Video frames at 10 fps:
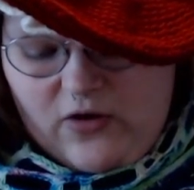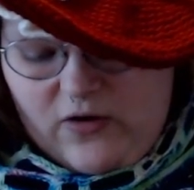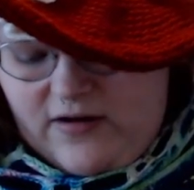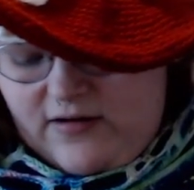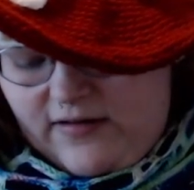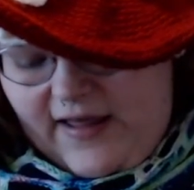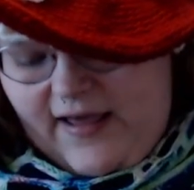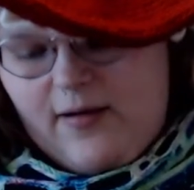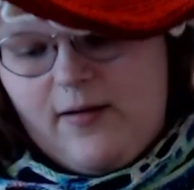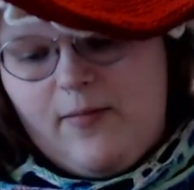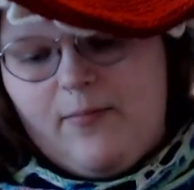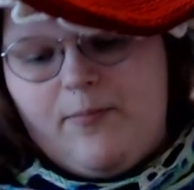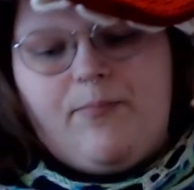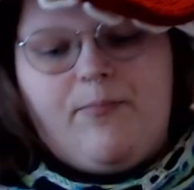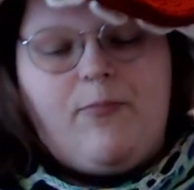like
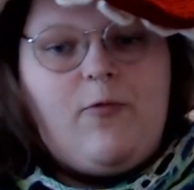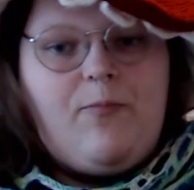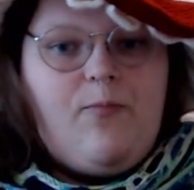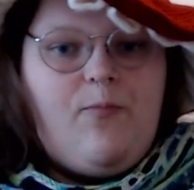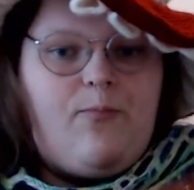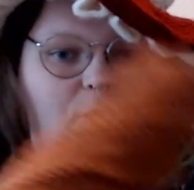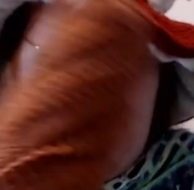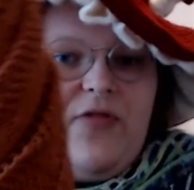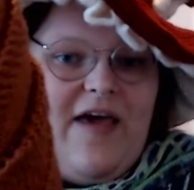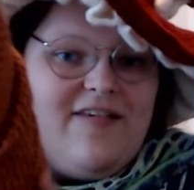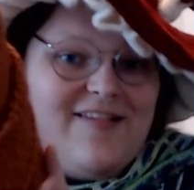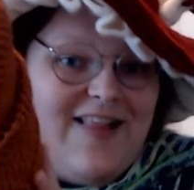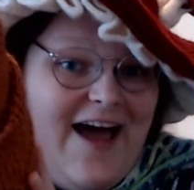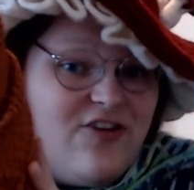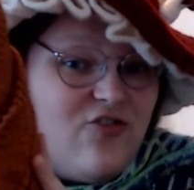birthday slash
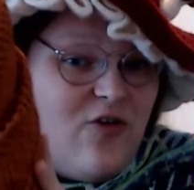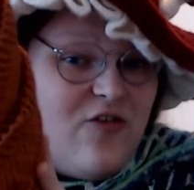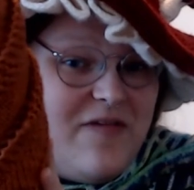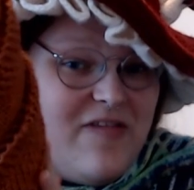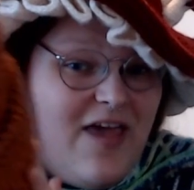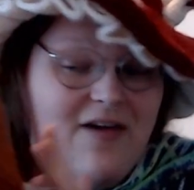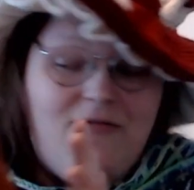Christmas gift.